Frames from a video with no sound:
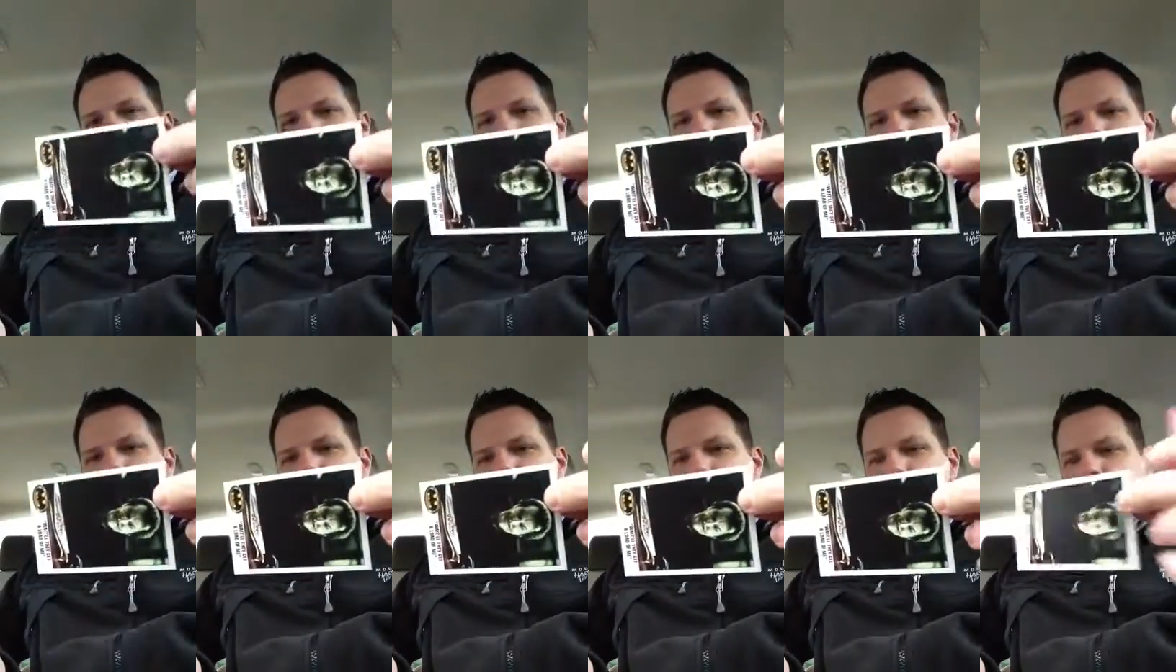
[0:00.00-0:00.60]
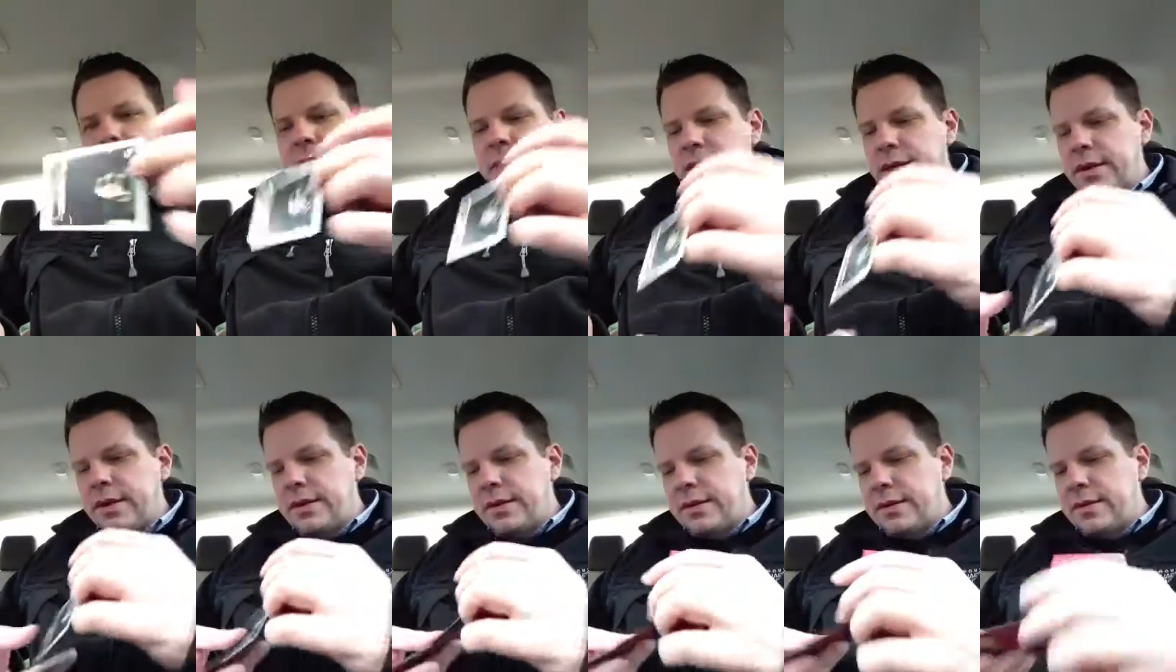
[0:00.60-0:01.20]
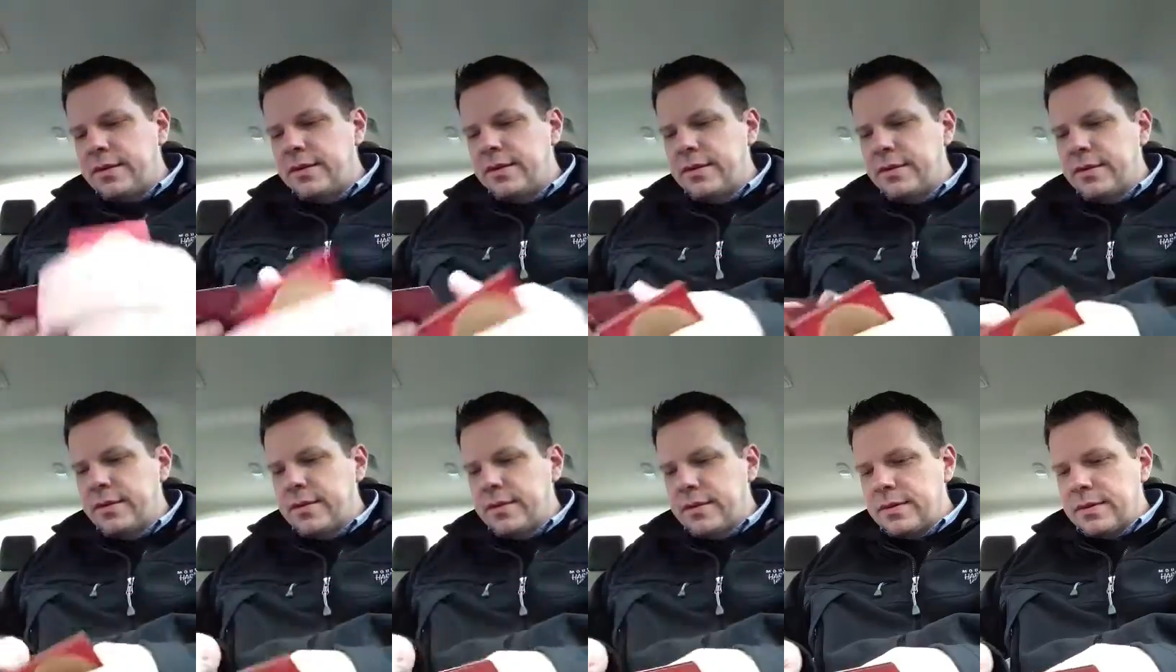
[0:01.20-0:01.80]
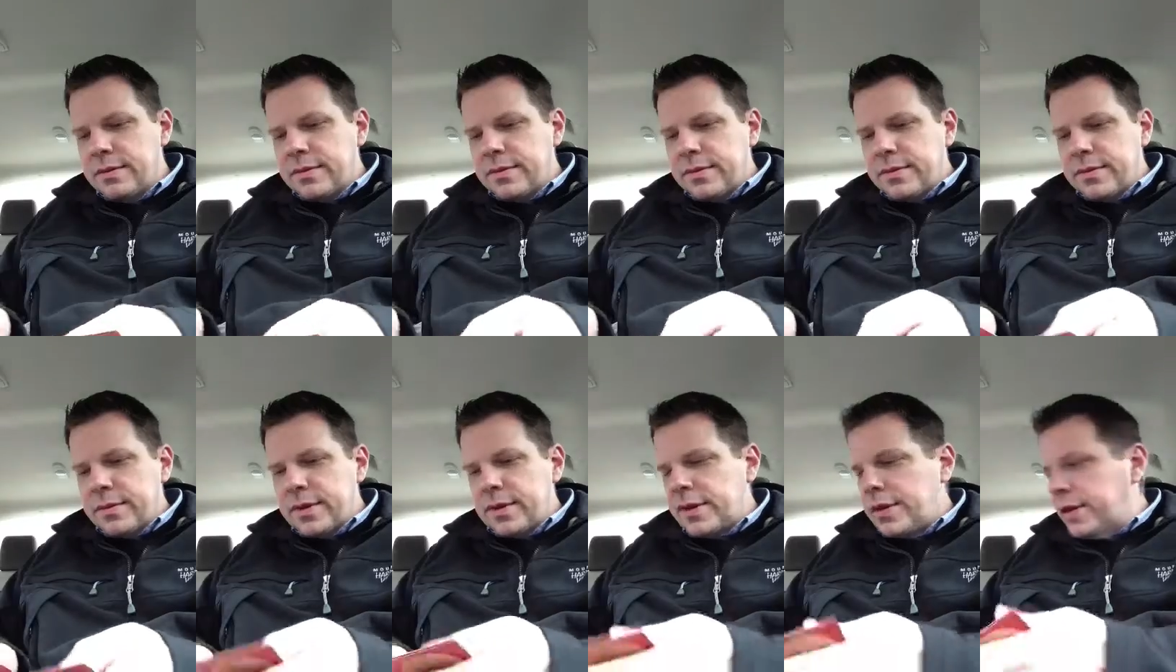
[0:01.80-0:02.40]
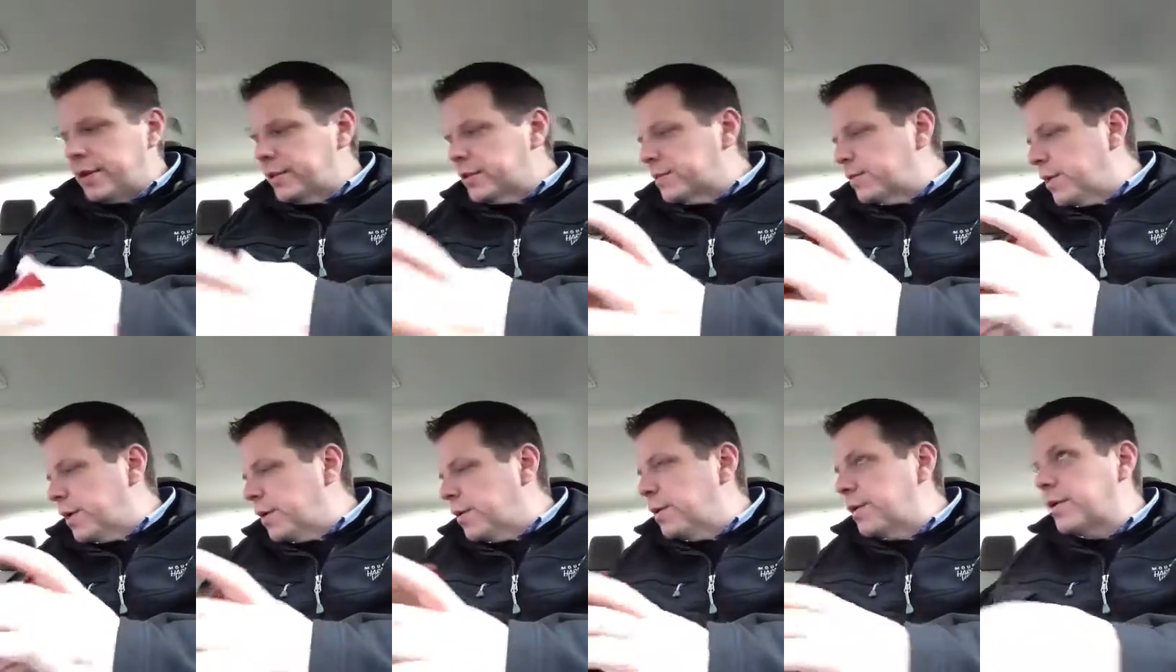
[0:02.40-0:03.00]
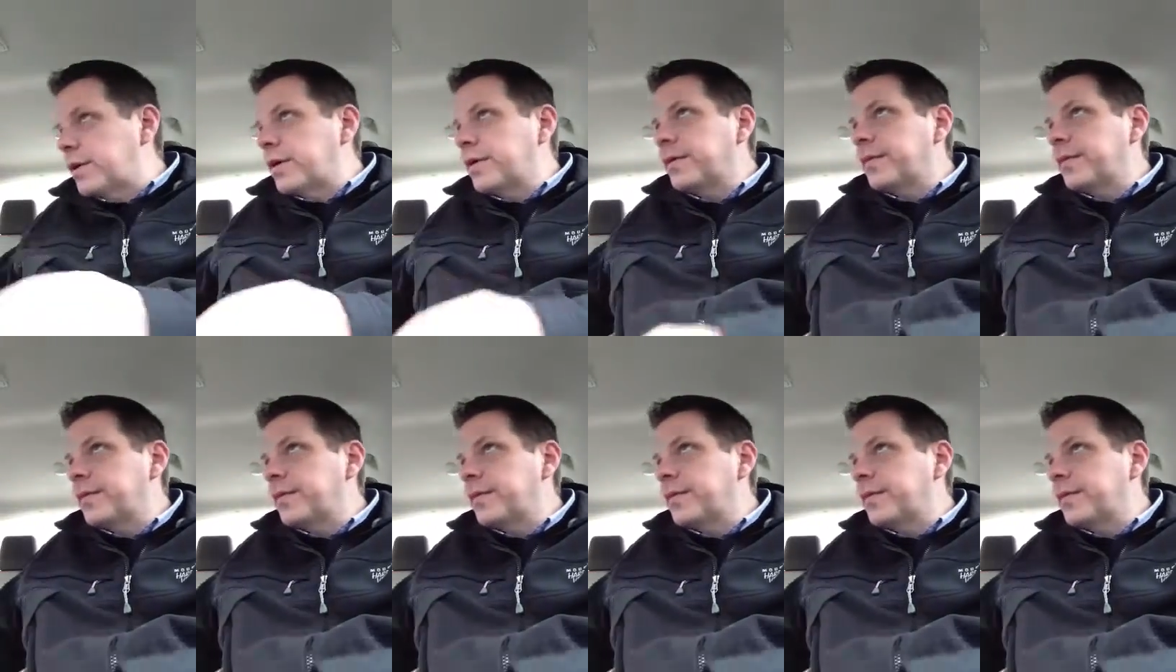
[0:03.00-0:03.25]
the original Batman, Gunsmoke.